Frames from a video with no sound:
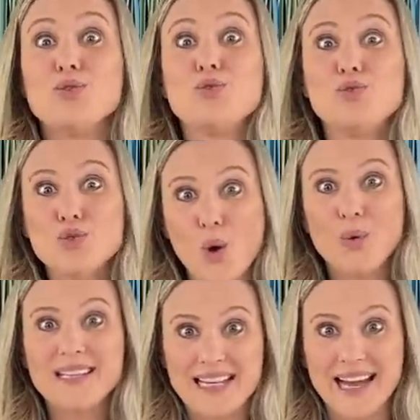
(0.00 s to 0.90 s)
So
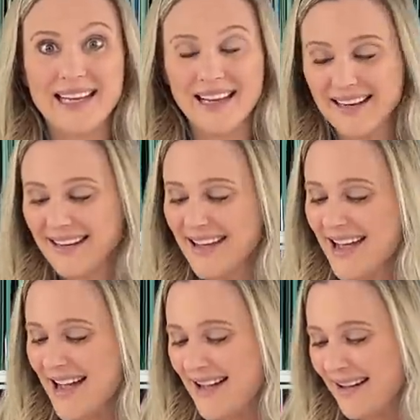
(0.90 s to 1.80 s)
excited.
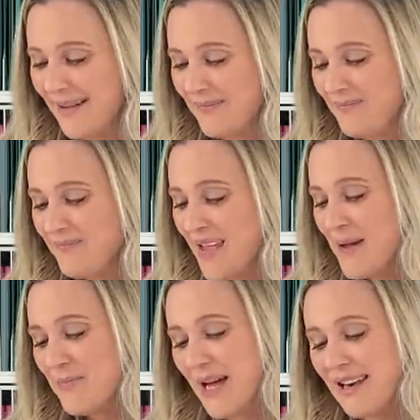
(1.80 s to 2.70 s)
Um,
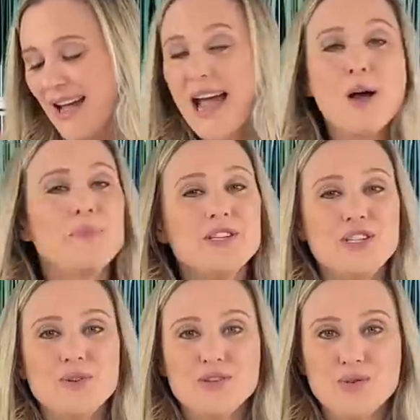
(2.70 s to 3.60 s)
but I hope that
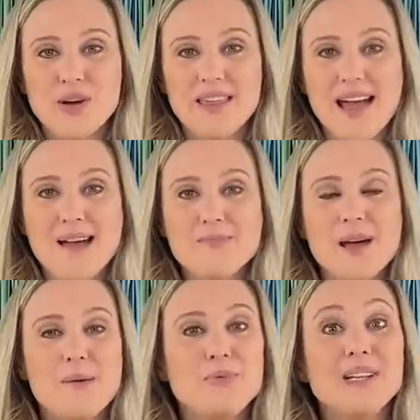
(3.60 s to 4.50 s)
you enjoy them.
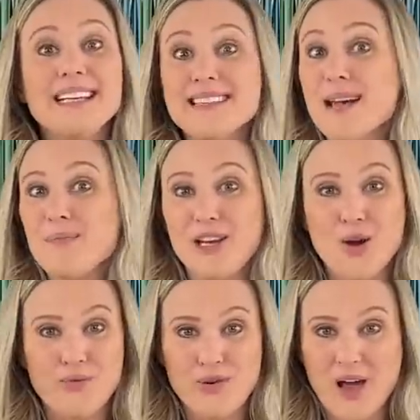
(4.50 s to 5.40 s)
Uh, please let me
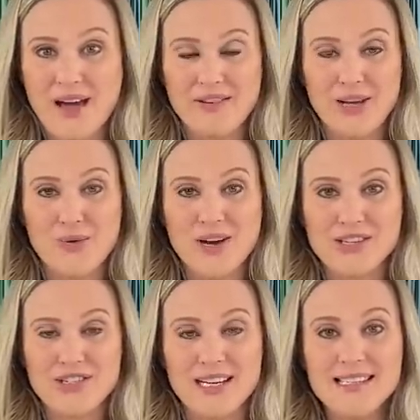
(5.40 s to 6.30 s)
know if you have any
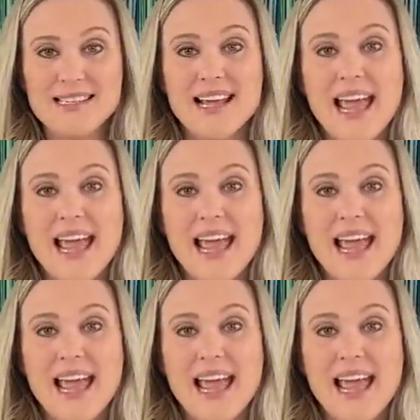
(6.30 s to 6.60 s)
questions.